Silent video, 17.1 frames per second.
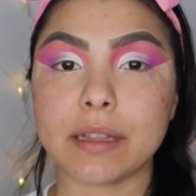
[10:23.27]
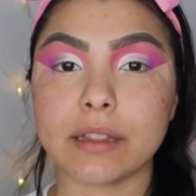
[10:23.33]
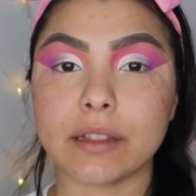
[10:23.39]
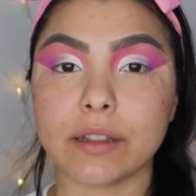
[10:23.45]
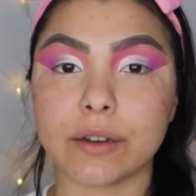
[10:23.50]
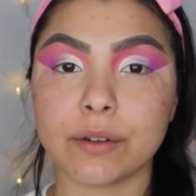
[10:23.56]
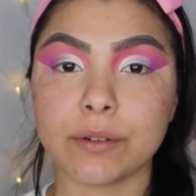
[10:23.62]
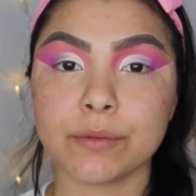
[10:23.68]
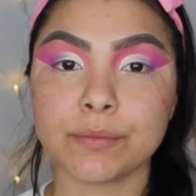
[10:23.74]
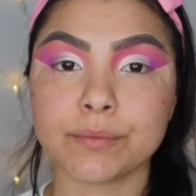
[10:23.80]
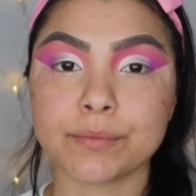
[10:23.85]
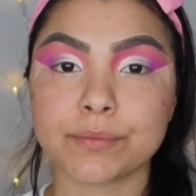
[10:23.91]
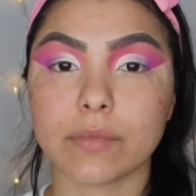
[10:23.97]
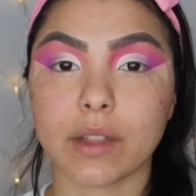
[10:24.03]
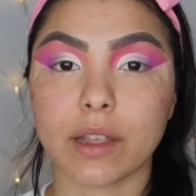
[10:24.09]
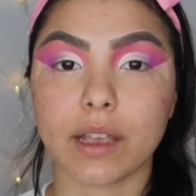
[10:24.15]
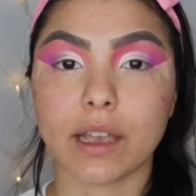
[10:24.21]
below.
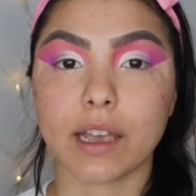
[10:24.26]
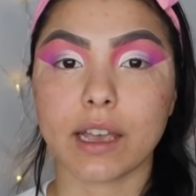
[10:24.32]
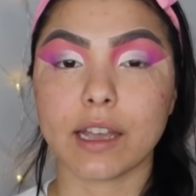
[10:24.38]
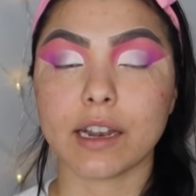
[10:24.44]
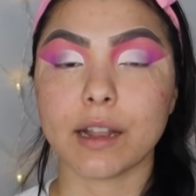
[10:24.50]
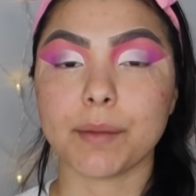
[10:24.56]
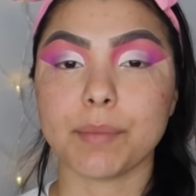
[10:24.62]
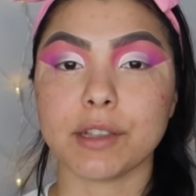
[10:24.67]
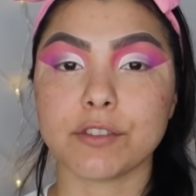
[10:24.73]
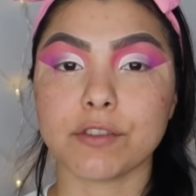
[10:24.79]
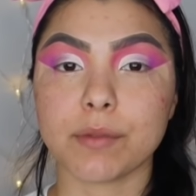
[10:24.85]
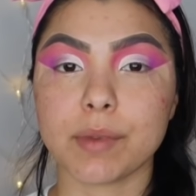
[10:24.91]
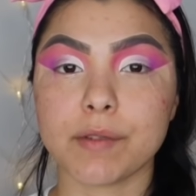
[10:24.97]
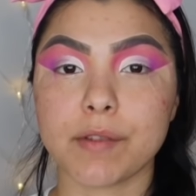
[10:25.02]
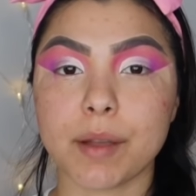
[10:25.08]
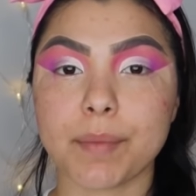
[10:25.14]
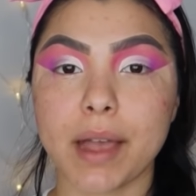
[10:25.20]
And a bitch will
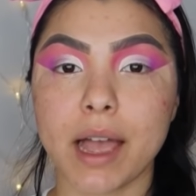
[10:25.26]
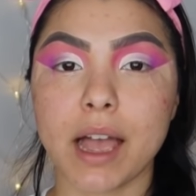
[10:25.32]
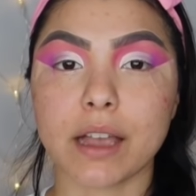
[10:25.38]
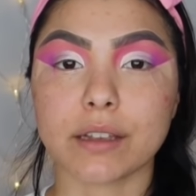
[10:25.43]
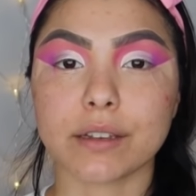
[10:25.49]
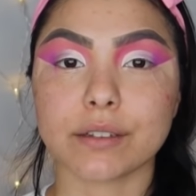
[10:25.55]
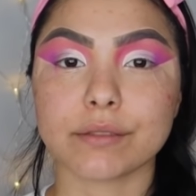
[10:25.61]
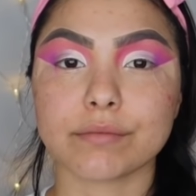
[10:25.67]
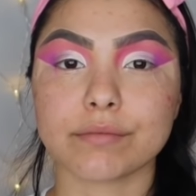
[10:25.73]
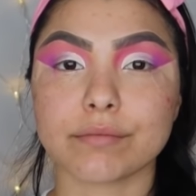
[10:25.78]
be right back.